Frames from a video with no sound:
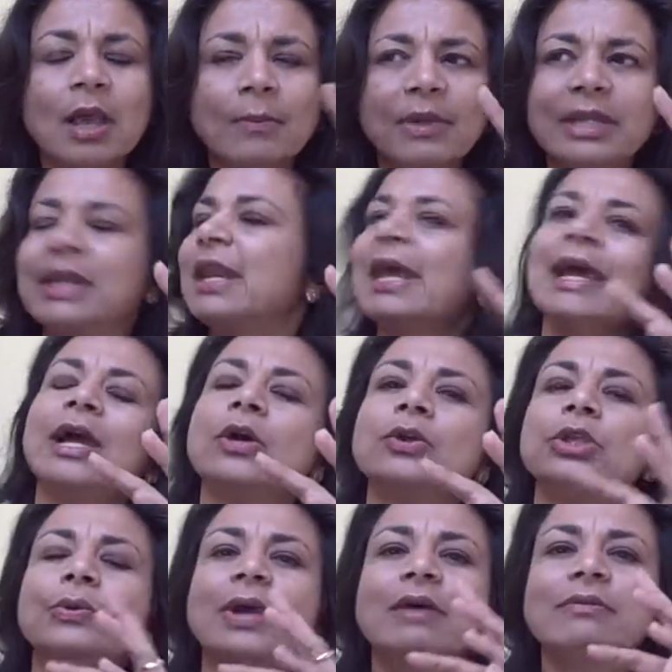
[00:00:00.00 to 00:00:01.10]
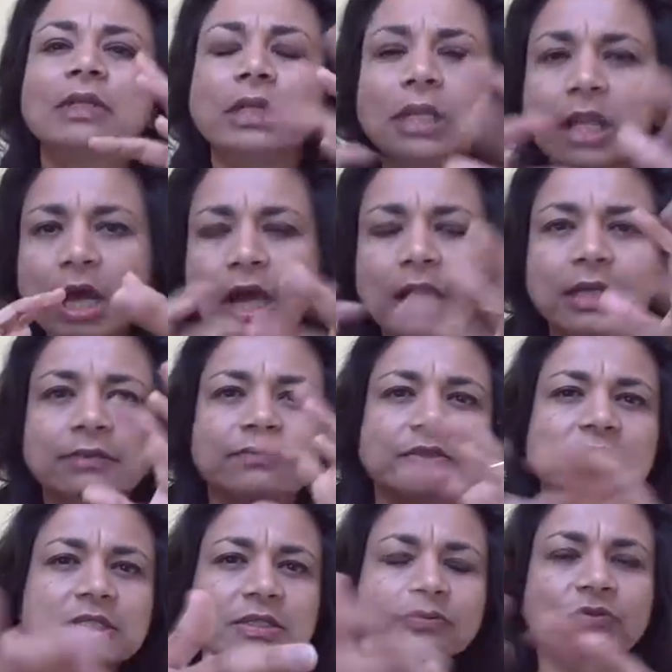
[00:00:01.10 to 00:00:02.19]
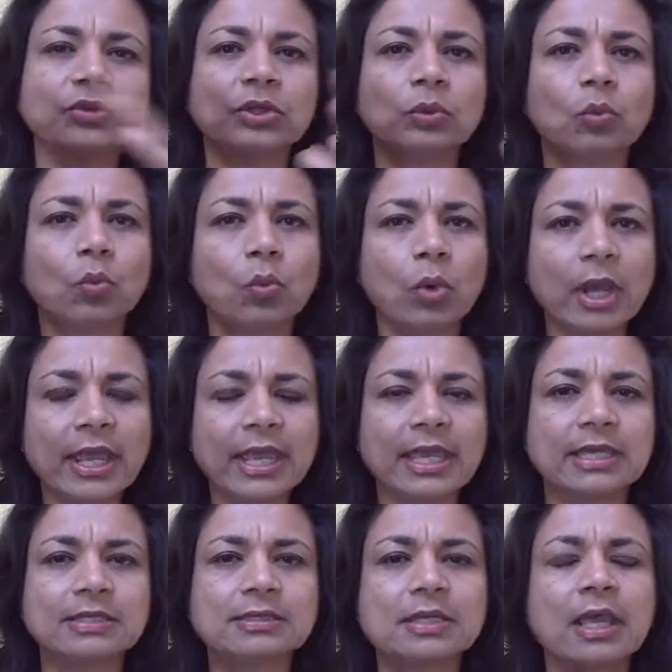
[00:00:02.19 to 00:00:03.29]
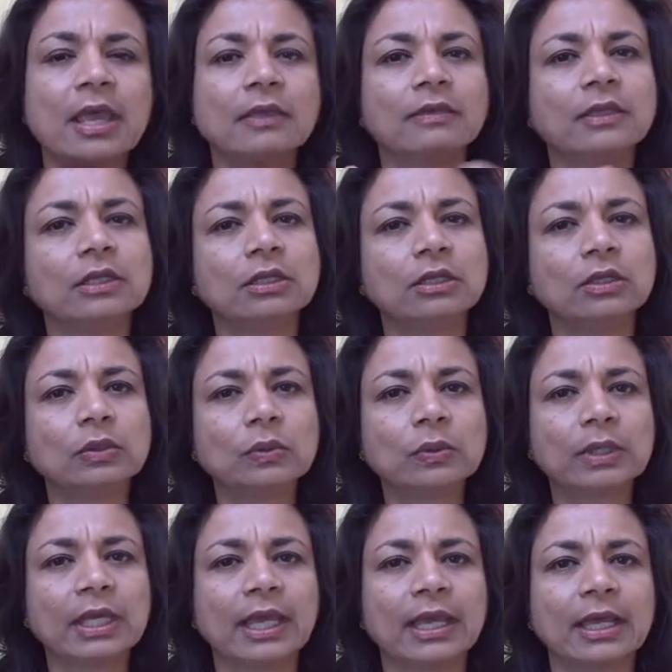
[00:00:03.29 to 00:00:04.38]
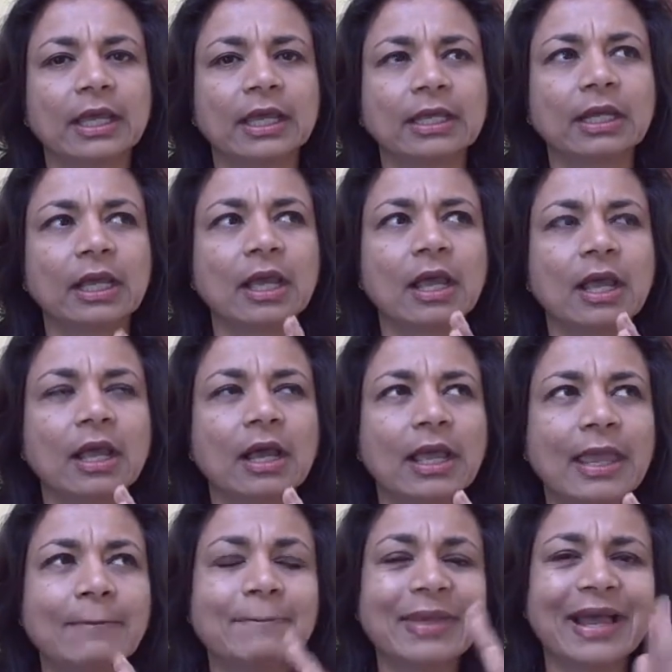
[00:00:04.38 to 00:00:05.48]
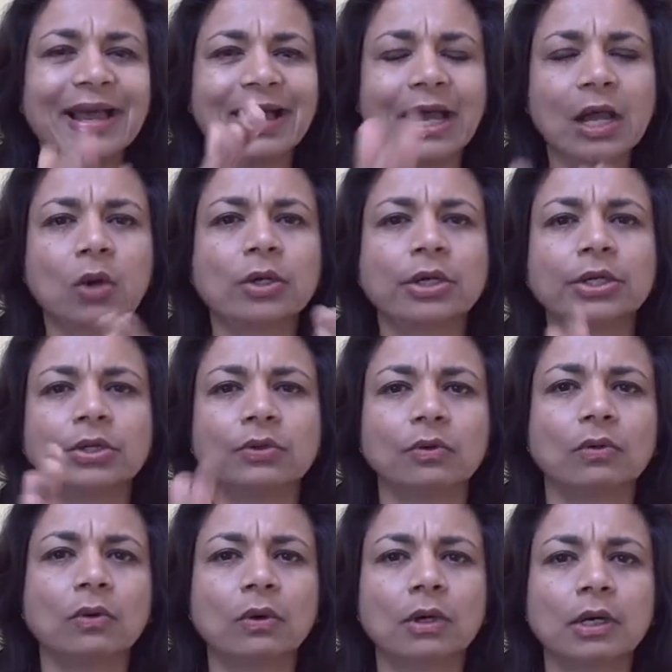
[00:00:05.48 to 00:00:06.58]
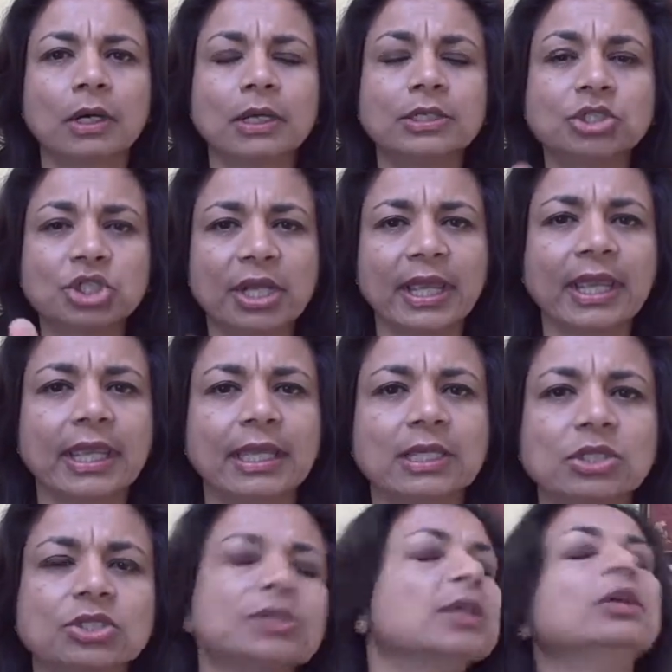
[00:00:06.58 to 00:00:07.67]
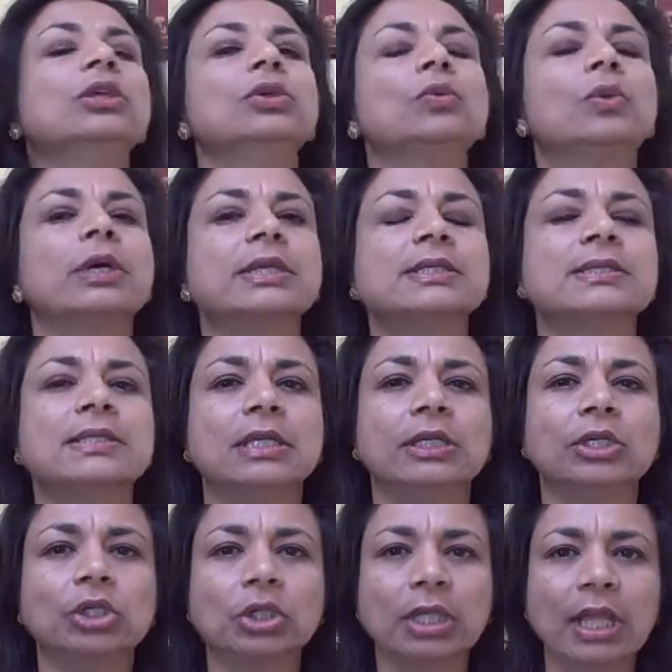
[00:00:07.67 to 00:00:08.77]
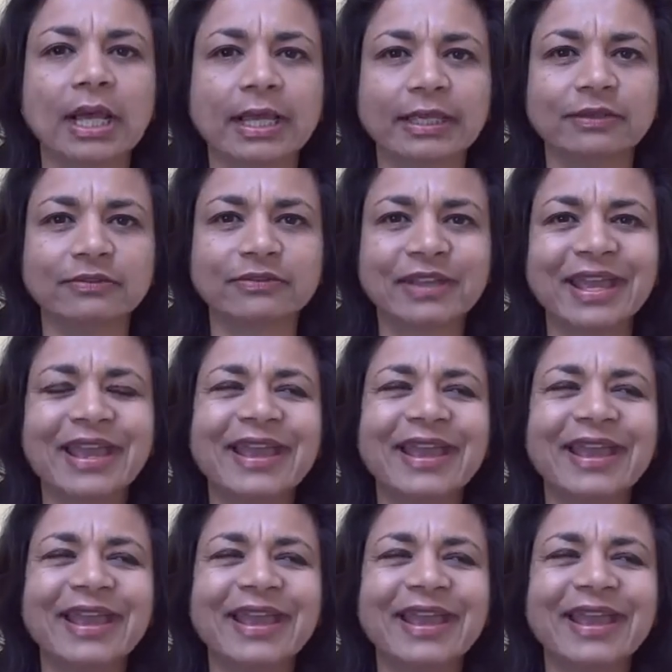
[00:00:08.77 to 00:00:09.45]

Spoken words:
But now you have a lot of different ways that you can empower your change that you want to see in your life.